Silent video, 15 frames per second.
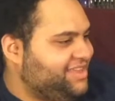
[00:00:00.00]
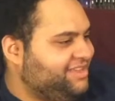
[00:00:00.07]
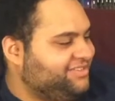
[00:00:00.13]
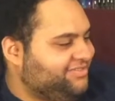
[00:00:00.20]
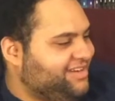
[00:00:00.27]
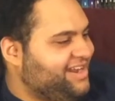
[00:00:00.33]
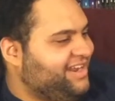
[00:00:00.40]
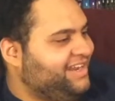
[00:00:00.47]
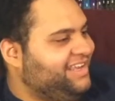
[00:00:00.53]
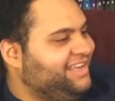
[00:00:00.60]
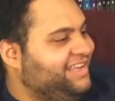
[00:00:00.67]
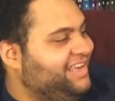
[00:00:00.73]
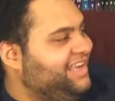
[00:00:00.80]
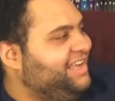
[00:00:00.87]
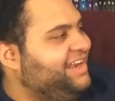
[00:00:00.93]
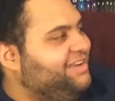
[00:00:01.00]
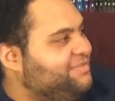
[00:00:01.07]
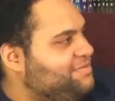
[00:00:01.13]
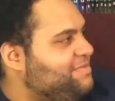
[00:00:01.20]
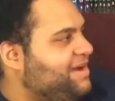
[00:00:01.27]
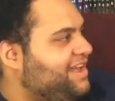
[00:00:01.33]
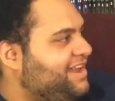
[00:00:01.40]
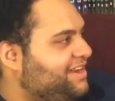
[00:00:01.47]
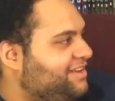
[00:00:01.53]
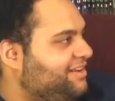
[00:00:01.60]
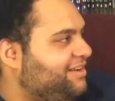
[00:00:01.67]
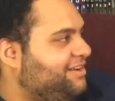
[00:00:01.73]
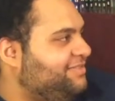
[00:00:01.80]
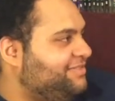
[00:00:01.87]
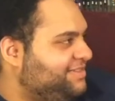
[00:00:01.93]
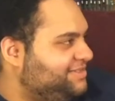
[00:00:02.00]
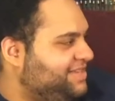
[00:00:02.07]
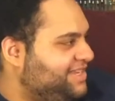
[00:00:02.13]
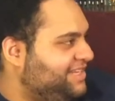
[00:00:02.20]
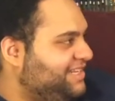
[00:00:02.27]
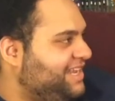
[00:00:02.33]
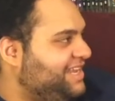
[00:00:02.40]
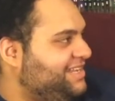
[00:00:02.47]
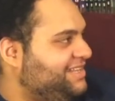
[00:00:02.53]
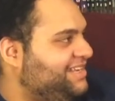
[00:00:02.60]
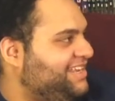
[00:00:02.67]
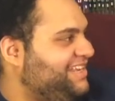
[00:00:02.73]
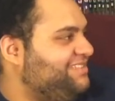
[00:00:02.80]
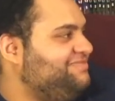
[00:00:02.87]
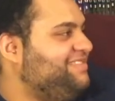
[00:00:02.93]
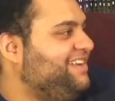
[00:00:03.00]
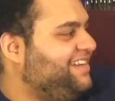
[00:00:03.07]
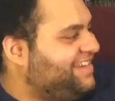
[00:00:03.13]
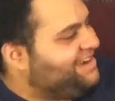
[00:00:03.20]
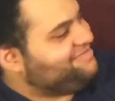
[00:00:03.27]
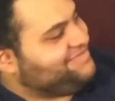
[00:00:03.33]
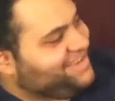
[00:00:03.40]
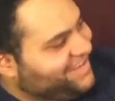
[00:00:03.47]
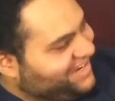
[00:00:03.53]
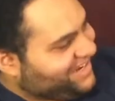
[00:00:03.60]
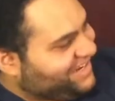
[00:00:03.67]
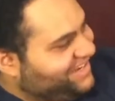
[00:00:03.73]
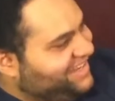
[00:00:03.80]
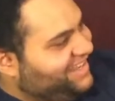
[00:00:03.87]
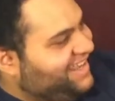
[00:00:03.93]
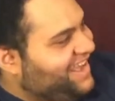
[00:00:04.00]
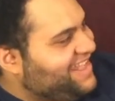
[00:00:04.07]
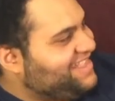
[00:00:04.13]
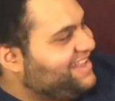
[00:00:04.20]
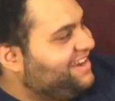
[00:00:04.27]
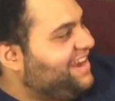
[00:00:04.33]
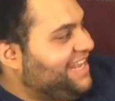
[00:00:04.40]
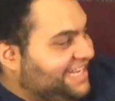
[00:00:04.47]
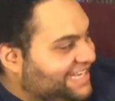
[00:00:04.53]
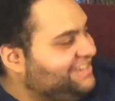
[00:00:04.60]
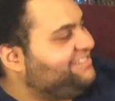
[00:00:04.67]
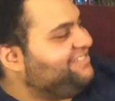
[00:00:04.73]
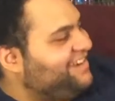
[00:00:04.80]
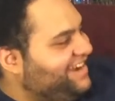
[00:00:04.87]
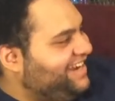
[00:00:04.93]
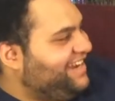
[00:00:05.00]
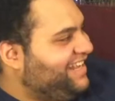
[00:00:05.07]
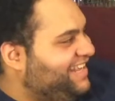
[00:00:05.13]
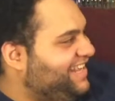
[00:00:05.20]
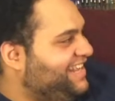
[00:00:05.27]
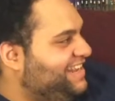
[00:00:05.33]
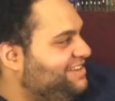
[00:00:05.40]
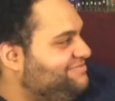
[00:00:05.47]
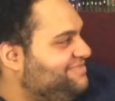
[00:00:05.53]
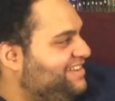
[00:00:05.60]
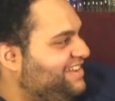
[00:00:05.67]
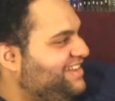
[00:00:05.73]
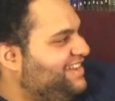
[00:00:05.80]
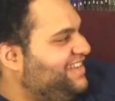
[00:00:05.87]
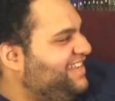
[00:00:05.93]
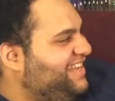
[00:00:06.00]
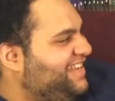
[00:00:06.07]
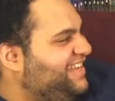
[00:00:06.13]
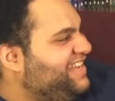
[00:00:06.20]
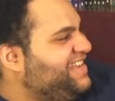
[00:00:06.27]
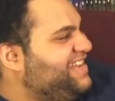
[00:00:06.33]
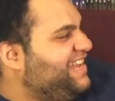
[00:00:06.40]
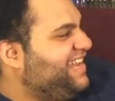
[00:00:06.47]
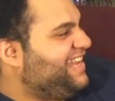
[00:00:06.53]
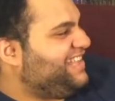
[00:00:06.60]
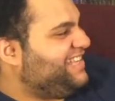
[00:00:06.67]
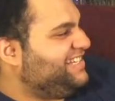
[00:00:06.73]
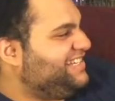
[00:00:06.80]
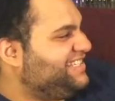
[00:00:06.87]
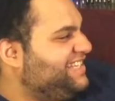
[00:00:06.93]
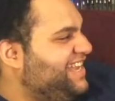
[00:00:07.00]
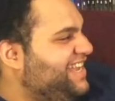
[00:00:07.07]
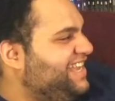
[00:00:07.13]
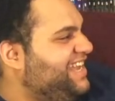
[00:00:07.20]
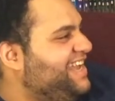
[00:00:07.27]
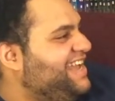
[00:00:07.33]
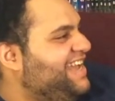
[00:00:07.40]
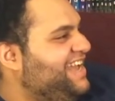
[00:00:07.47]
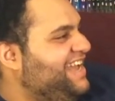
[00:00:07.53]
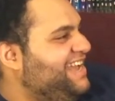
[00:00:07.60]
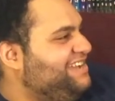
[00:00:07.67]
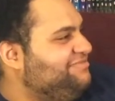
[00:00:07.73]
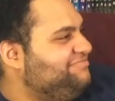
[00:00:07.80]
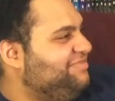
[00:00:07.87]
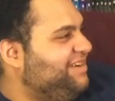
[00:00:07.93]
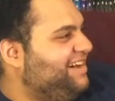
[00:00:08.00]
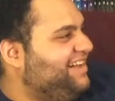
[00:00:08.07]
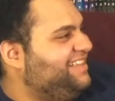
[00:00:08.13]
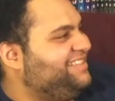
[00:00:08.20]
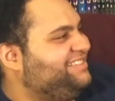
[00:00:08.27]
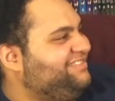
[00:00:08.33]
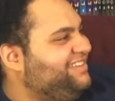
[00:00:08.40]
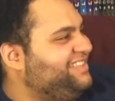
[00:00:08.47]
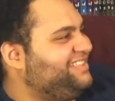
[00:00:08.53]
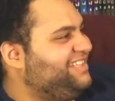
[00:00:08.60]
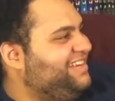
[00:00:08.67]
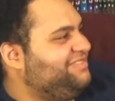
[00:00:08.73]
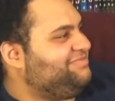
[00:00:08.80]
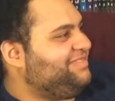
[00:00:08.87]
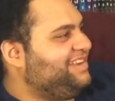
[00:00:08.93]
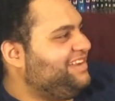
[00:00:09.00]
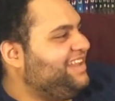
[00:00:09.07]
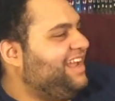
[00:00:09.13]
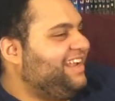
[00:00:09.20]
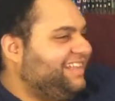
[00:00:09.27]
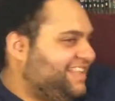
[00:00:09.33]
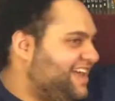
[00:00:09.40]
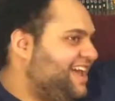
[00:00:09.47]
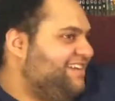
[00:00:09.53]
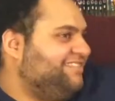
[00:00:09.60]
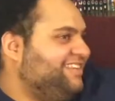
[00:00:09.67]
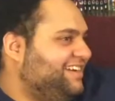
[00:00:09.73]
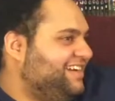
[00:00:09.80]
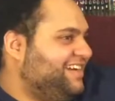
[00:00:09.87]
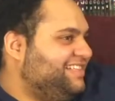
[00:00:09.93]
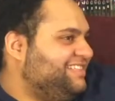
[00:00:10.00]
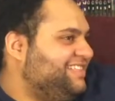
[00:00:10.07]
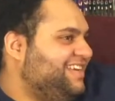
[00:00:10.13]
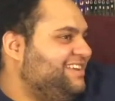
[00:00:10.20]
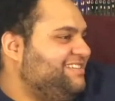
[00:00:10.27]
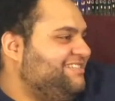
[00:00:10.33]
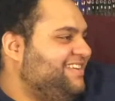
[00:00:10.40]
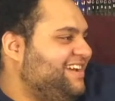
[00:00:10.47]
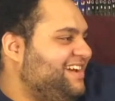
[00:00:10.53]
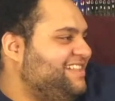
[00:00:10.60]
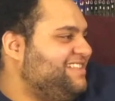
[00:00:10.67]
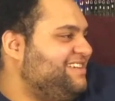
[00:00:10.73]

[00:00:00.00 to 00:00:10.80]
things right. And everybody and all of his hitmen come in, and they're like getting ready to kill him. And they're just like, "Hey, boss, what's up?" And like they have their guns hidden behind.